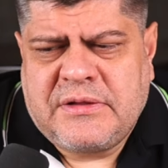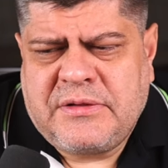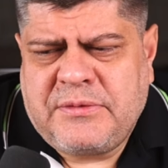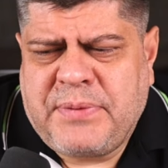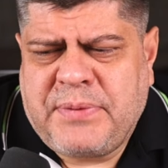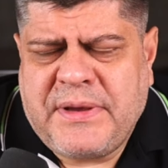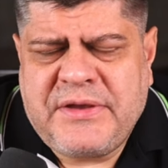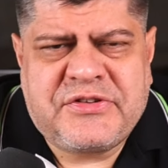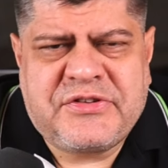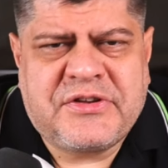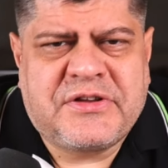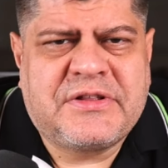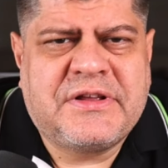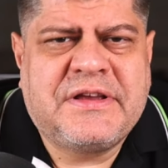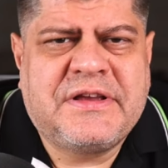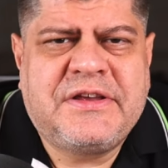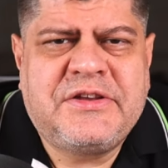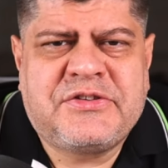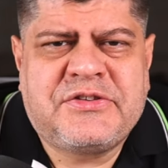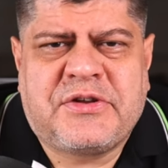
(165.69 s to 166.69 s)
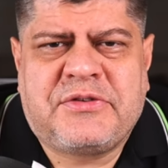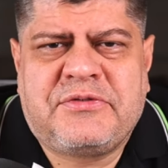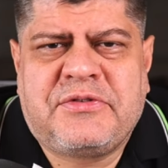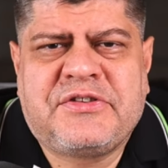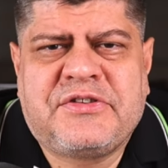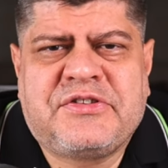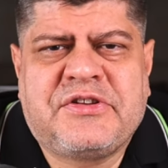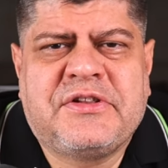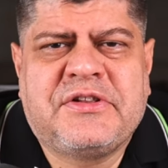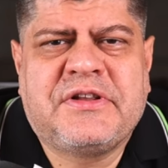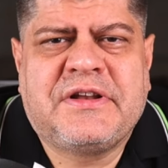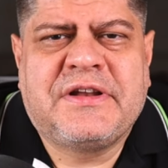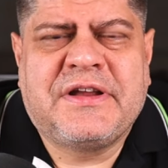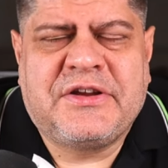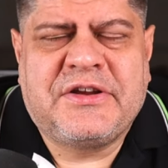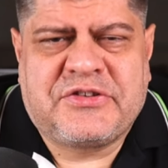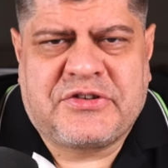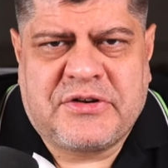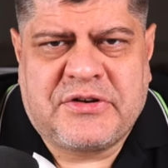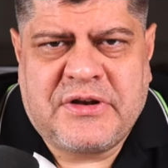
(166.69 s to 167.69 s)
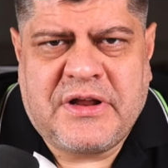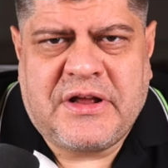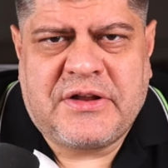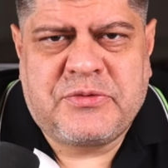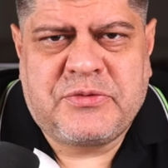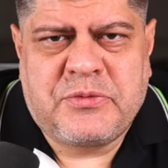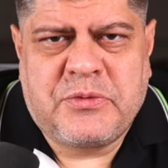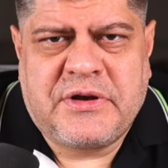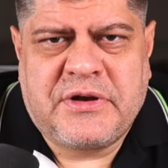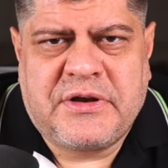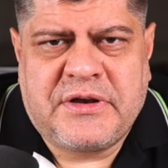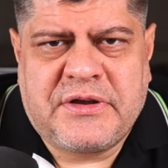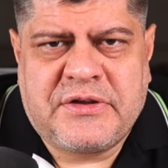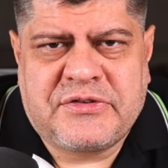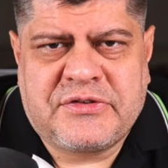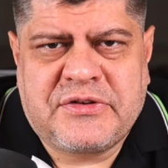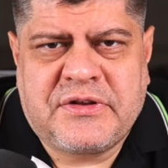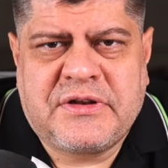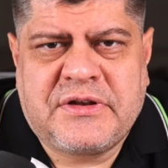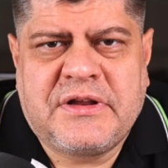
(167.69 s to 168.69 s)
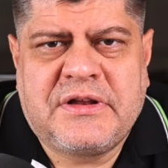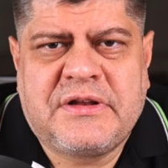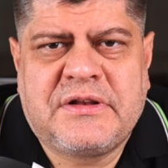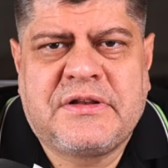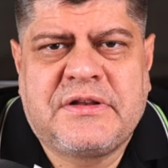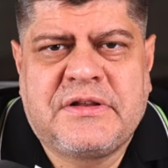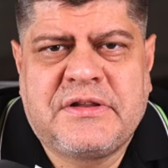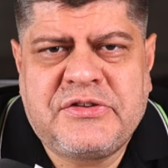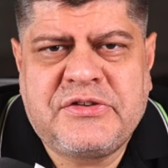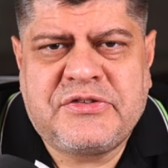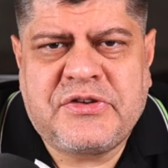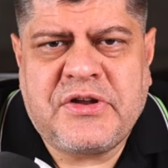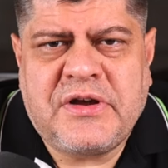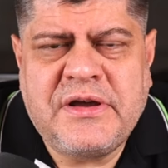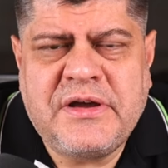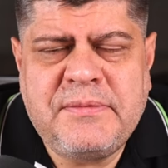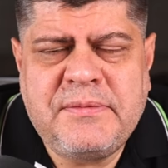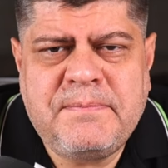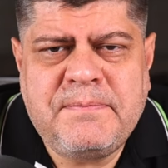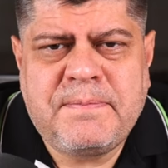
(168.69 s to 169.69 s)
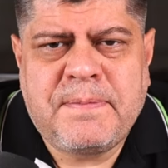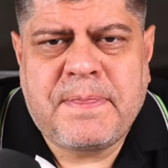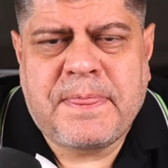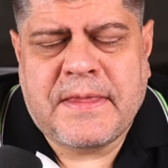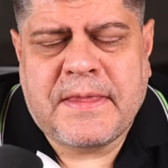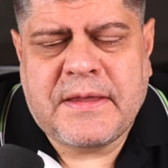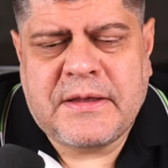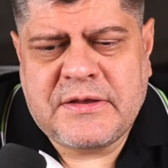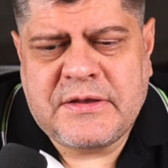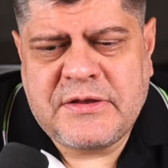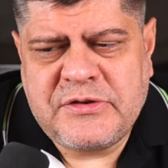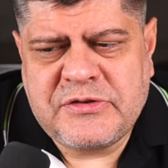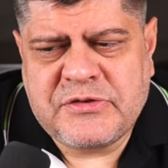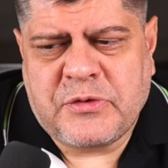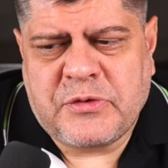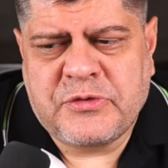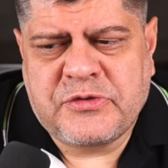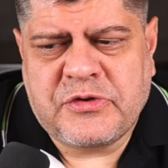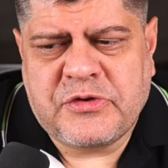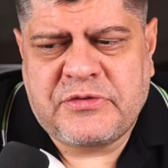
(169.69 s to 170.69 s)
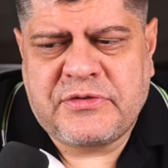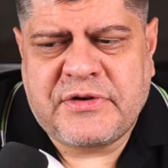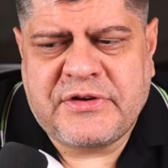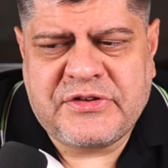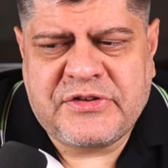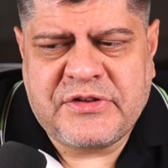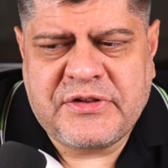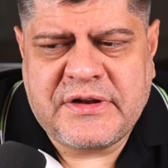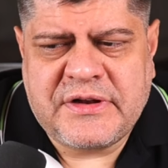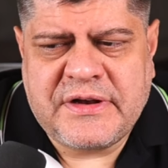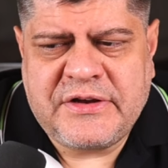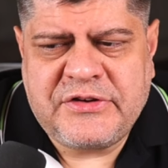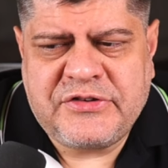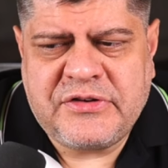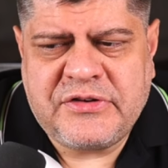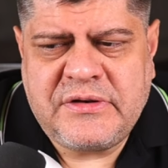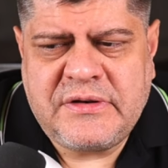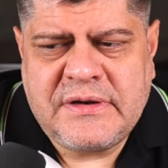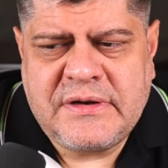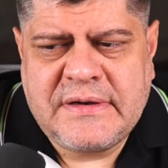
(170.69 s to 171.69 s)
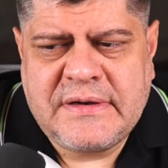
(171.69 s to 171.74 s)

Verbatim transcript: Basically, he's addressing the nation. That's what it is. And then this time, he's also addressing the nation.